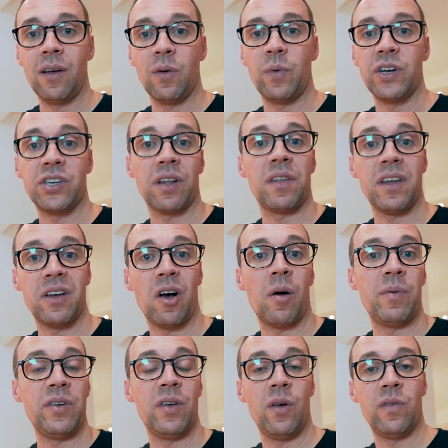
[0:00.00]
which I think I'll
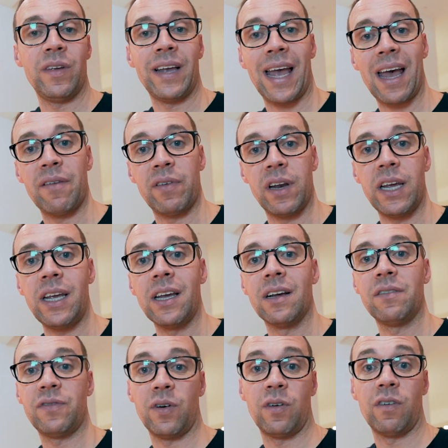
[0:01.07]
be using heavily
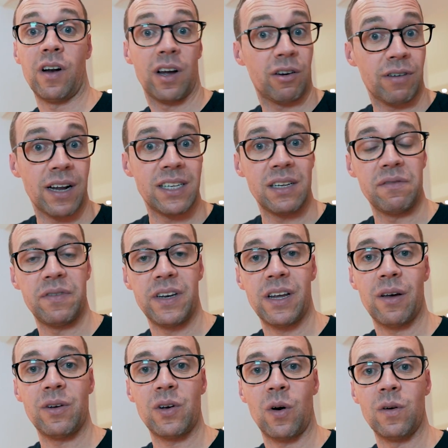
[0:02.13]
for creating
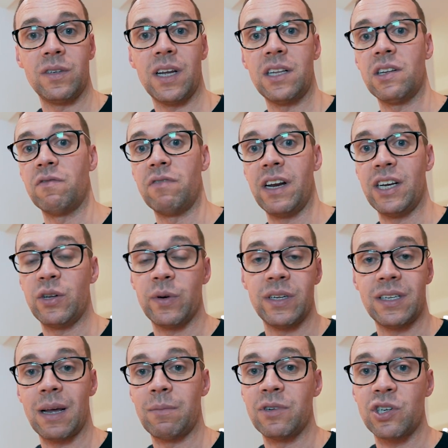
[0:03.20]
video content and really doing
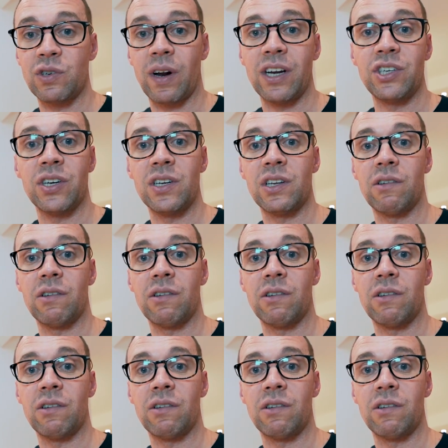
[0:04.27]
demonstrations